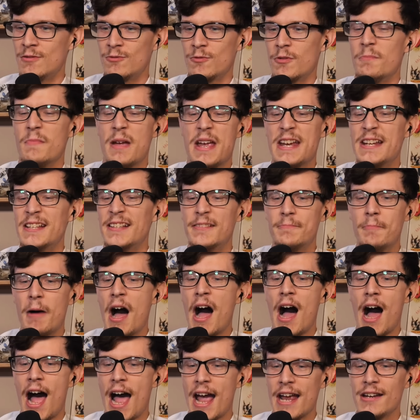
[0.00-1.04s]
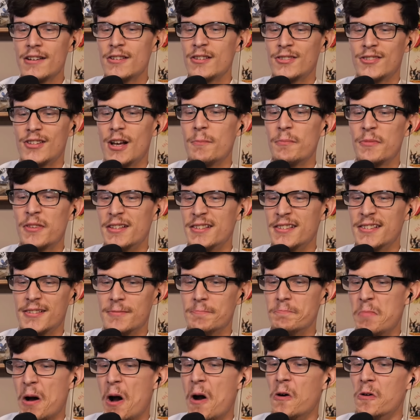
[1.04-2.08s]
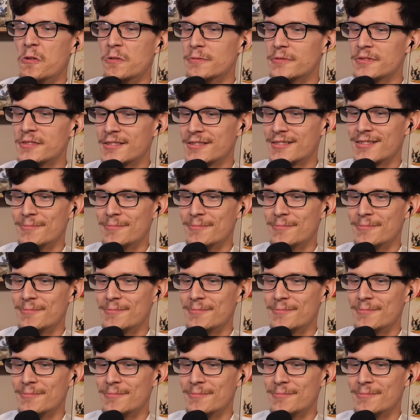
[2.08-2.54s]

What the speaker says: remains behind, something, some bones,